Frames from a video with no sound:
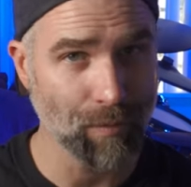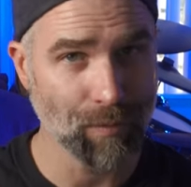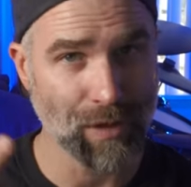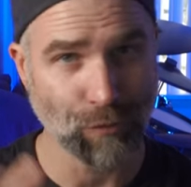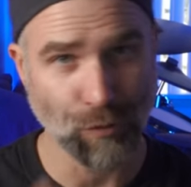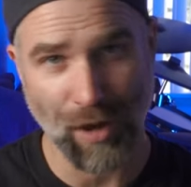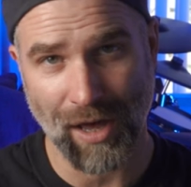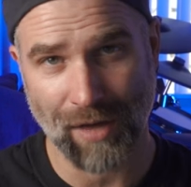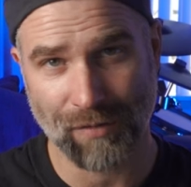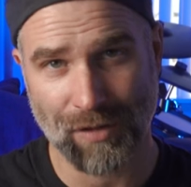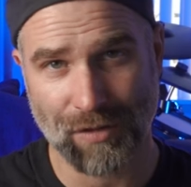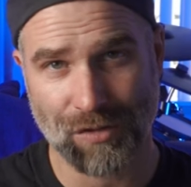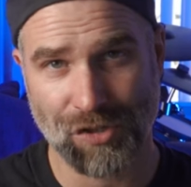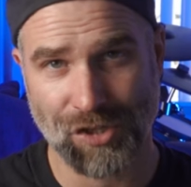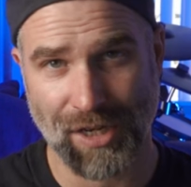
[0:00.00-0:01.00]
If you
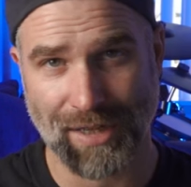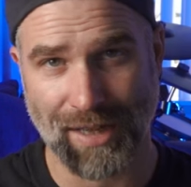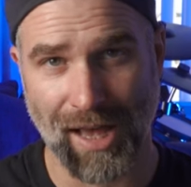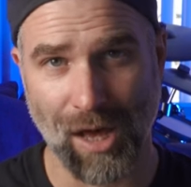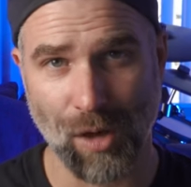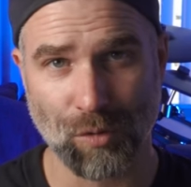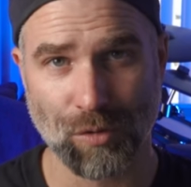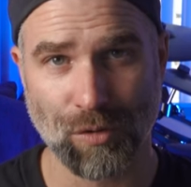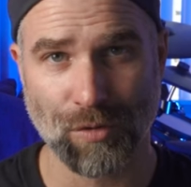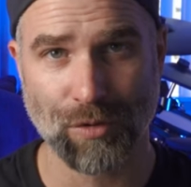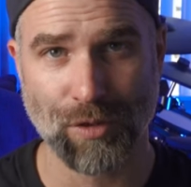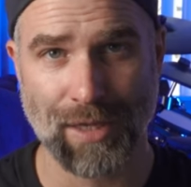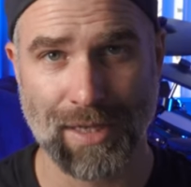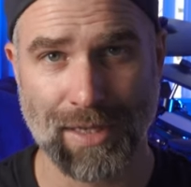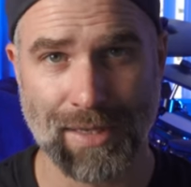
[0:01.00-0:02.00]
haven't checked out
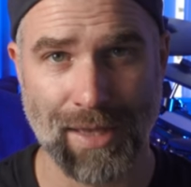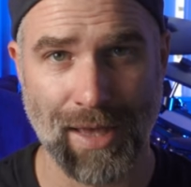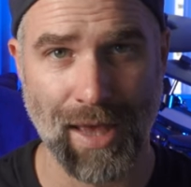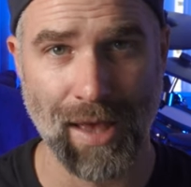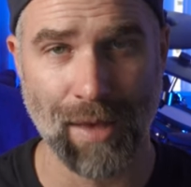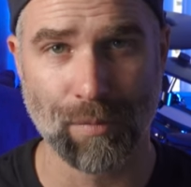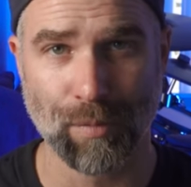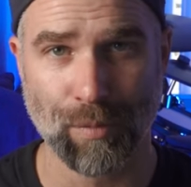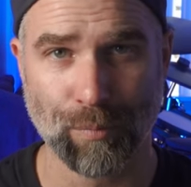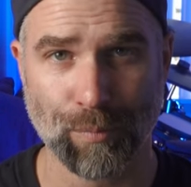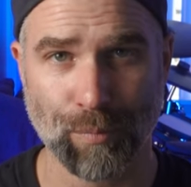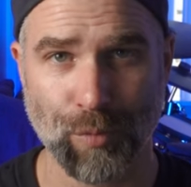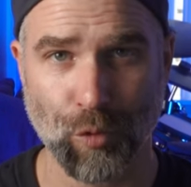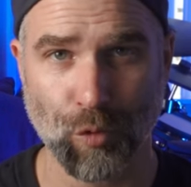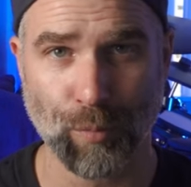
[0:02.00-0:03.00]
the uh,
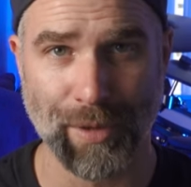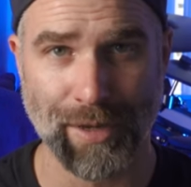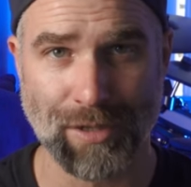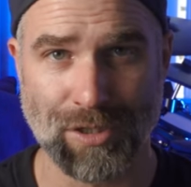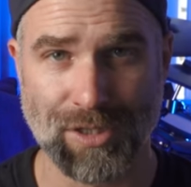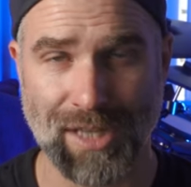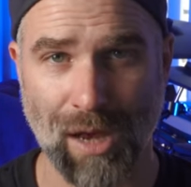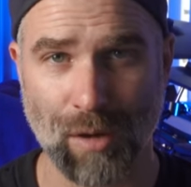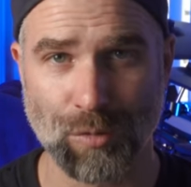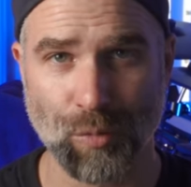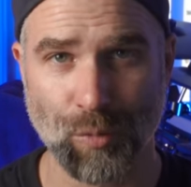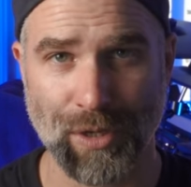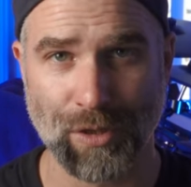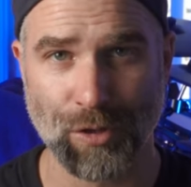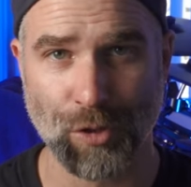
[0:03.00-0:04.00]
Brew Better Stout
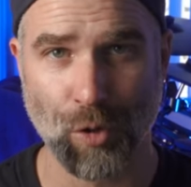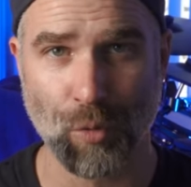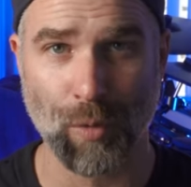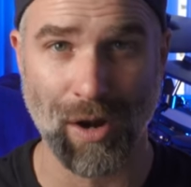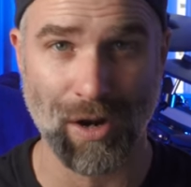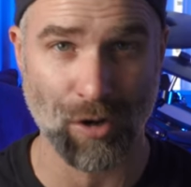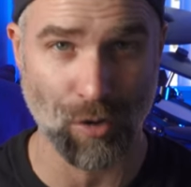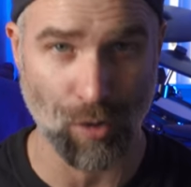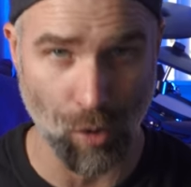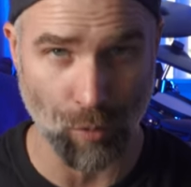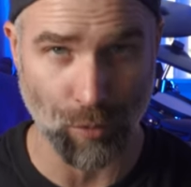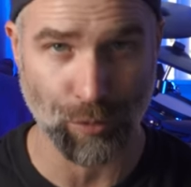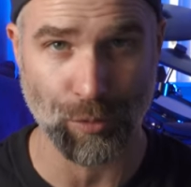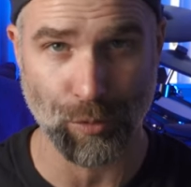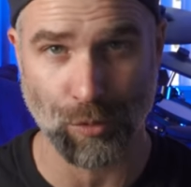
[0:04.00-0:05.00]
video, where I
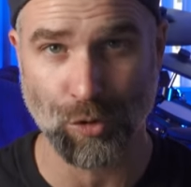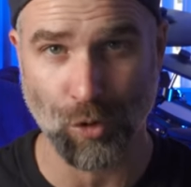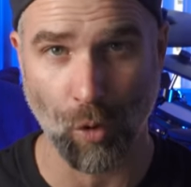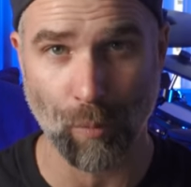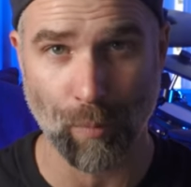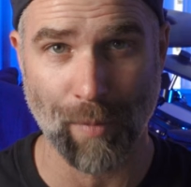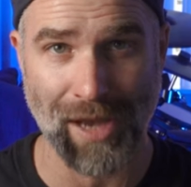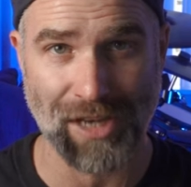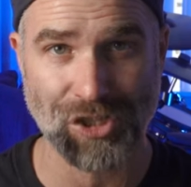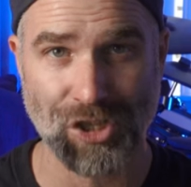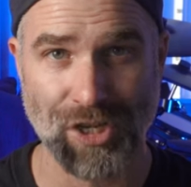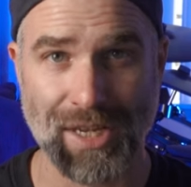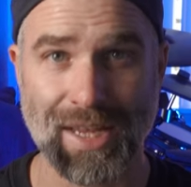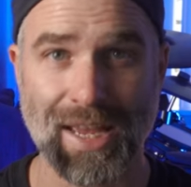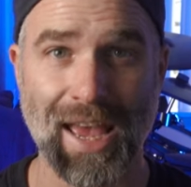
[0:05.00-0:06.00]
go through top
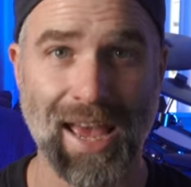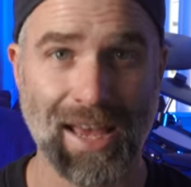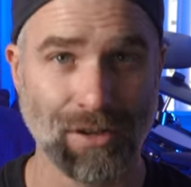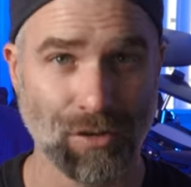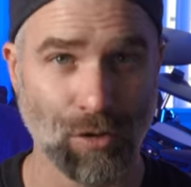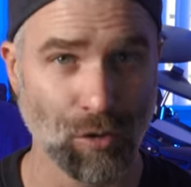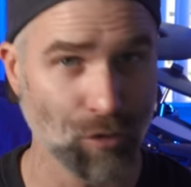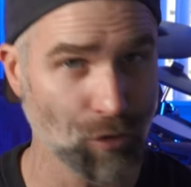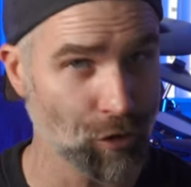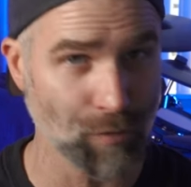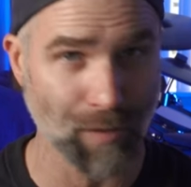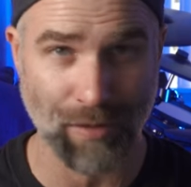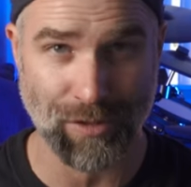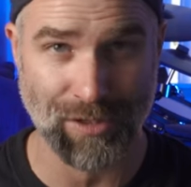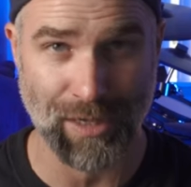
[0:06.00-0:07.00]
mashing and a lot of
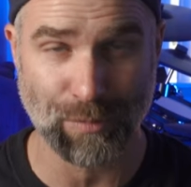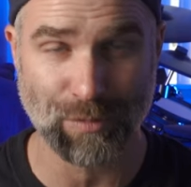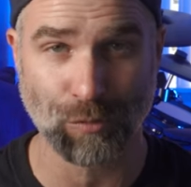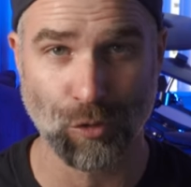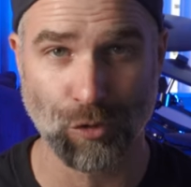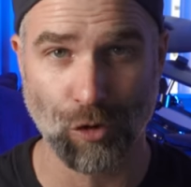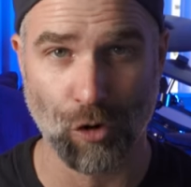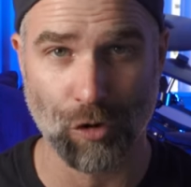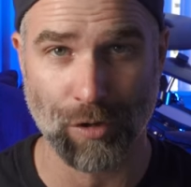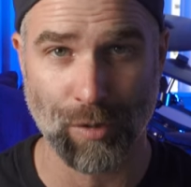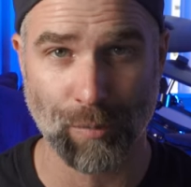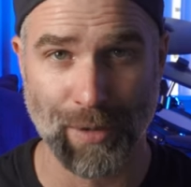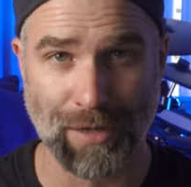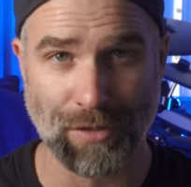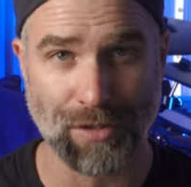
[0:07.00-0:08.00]
other tips for darker
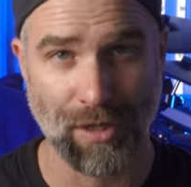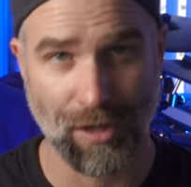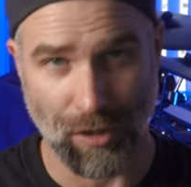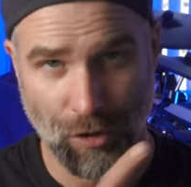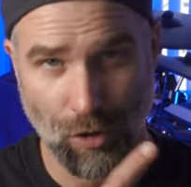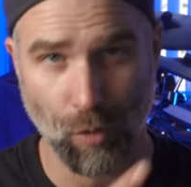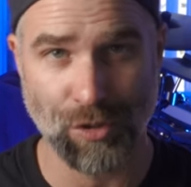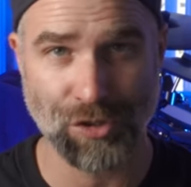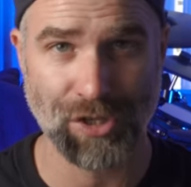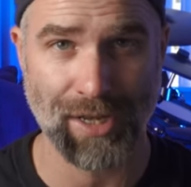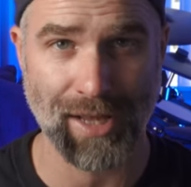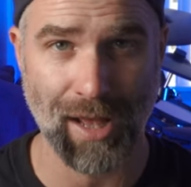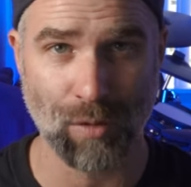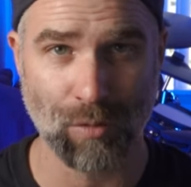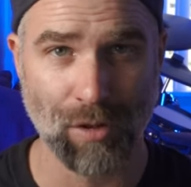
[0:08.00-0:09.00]
beers, go and
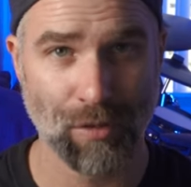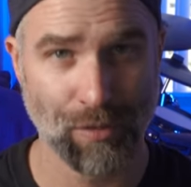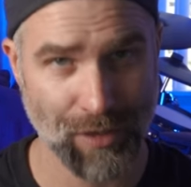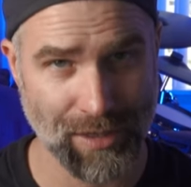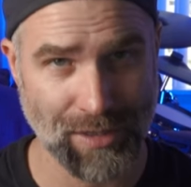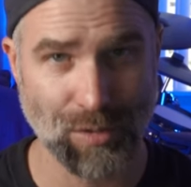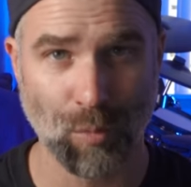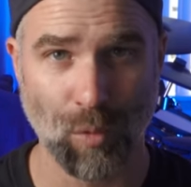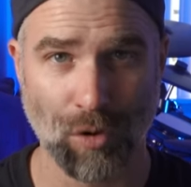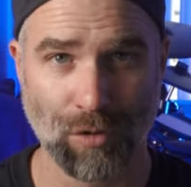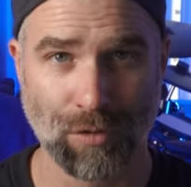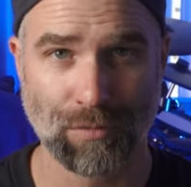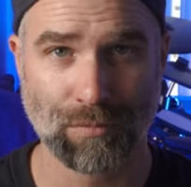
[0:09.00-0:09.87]
check out this one.